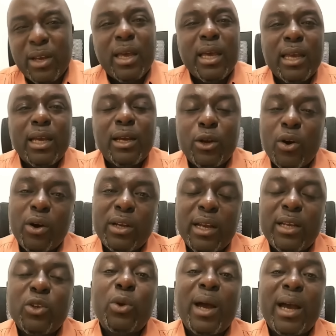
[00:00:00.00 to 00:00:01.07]
in order
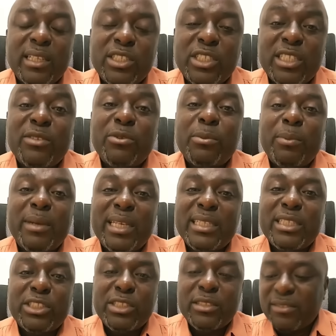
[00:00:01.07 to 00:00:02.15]
to achieve peace.